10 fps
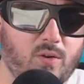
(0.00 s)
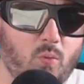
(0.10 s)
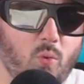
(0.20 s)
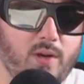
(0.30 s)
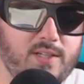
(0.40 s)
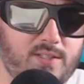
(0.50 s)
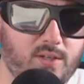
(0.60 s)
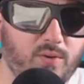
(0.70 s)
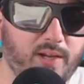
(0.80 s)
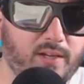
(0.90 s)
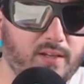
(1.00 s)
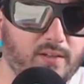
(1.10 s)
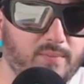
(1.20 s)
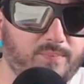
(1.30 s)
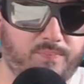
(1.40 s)
what he's doing.
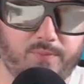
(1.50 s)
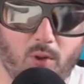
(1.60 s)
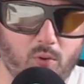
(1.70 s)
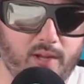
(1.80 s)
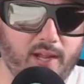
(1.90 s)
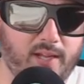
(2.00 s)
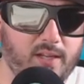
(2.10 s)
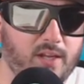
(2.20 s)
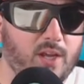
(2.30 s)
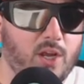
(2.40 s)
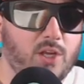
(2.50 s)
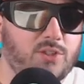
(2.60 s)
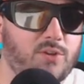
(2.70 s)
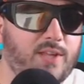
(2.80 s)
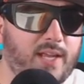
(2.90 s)
Okay,
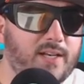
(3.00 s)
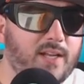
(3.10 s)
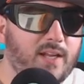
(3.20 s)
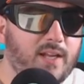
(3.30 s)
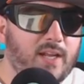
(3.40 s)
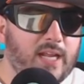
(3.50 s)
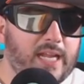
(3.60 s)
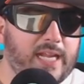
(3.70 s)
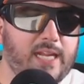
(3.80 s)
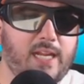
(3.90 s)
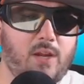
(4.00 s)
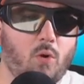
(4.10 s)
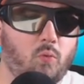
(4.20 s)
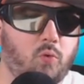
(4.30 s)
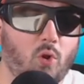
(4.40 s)
so then he
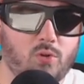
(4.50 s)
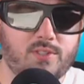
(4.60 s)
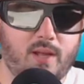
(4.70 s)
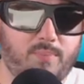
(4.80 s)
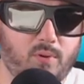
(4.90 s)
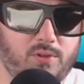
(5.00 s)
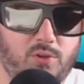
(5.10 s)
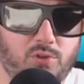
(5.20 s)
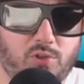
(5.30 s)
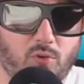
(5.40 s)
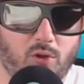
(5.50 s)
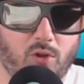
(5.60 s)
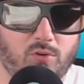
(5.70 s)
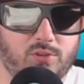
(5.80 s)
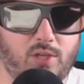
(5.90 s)
rolls up on New
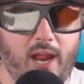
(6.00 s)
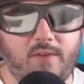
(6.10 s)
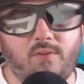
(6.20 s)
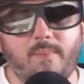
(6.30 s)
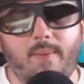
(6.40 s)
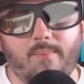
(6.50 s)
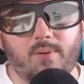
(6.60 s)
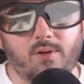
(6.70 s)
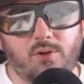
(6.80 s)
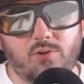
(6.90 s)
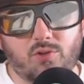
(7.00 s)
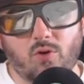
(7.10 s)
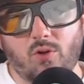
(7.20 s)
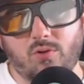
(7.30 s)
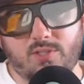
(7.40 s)
Skrullos, and remember, New
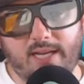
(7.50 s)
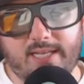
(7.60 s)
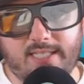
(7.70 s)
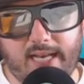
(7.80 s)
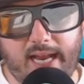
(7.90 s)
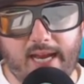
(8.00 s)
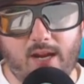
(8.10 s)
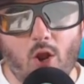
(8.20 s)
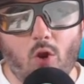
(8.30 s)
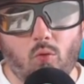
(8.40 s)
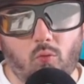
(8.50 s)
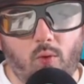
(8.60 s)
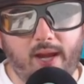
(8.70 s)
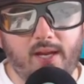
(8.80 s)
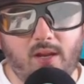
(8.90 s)
Skrullos is in a
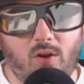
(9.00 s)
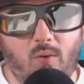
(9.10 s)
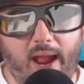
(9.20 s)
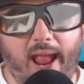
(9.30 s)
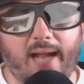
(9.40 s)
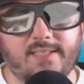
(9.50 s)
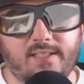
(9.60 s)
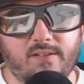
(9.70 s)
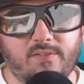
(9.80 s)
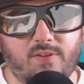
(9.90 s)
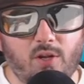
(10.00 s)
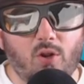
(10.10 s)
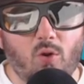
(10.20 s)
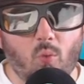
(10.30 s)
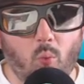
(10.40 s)
radioactive
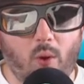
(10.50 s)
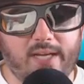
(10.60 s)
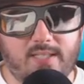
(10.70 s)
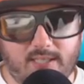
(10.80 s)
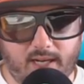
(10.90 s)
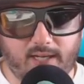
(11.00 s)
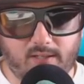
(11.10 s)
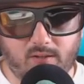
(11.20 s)
waste site